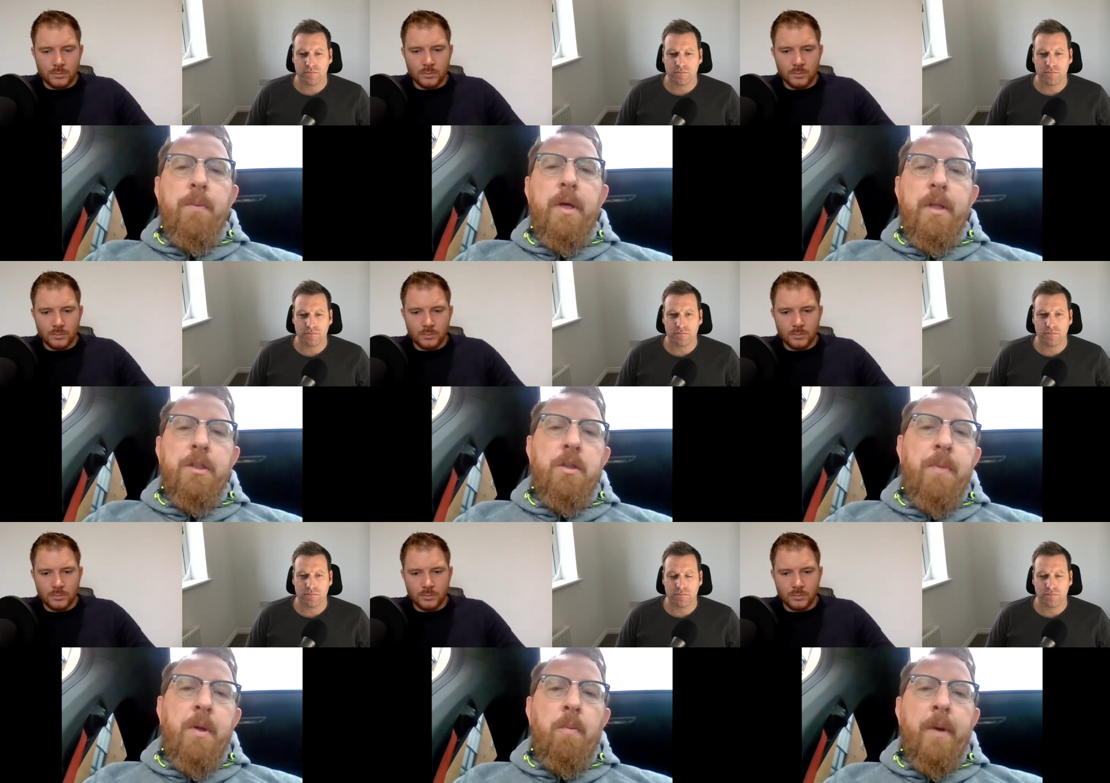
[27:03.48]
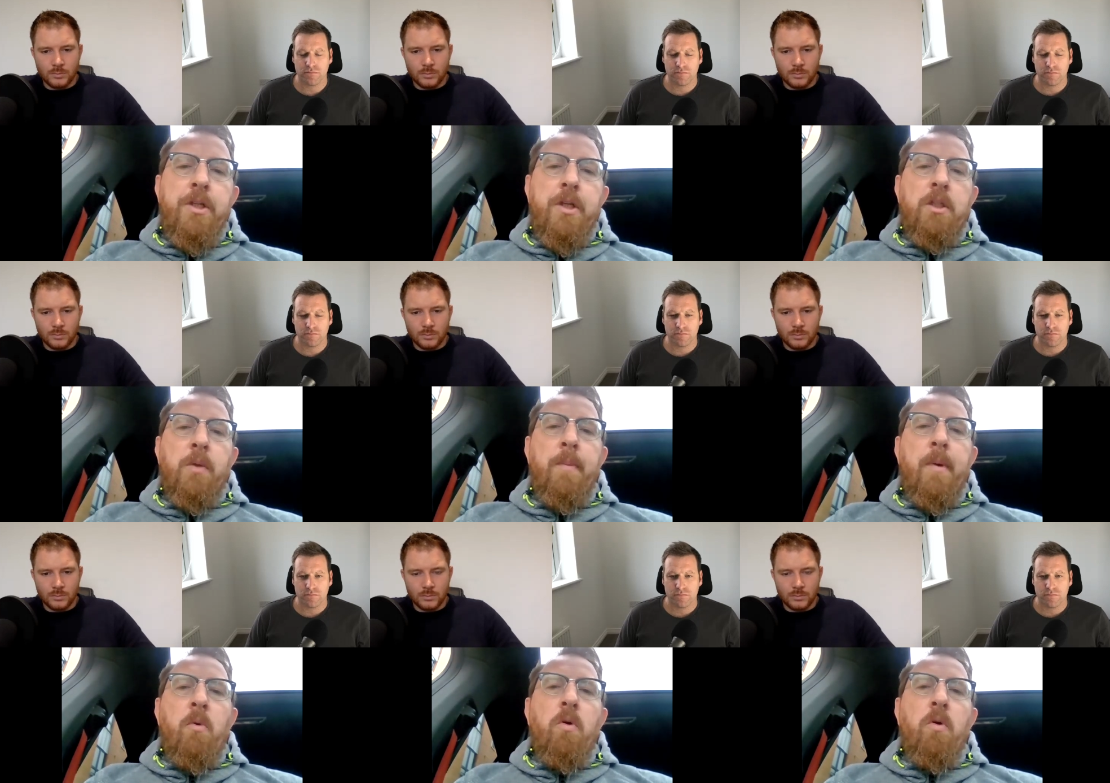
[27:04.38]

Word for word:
Speaker 1: away, then some people might charge a wee bit